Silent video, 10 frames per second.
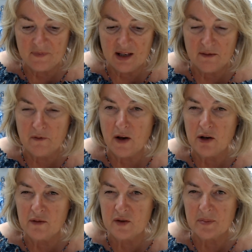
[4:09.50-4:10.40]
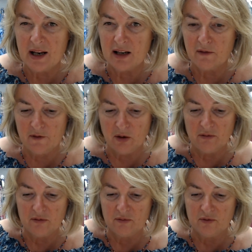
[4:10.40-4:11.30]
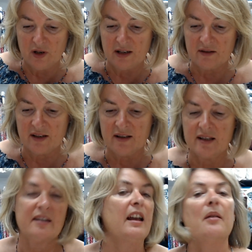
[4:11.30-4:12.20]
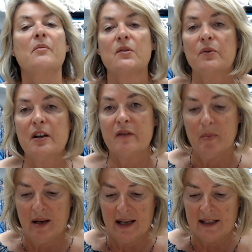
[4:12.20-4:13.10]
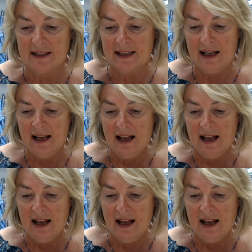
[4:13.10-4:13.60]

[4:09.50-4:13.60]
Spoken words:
Fauve's black floral trousers, the hem was all over the place,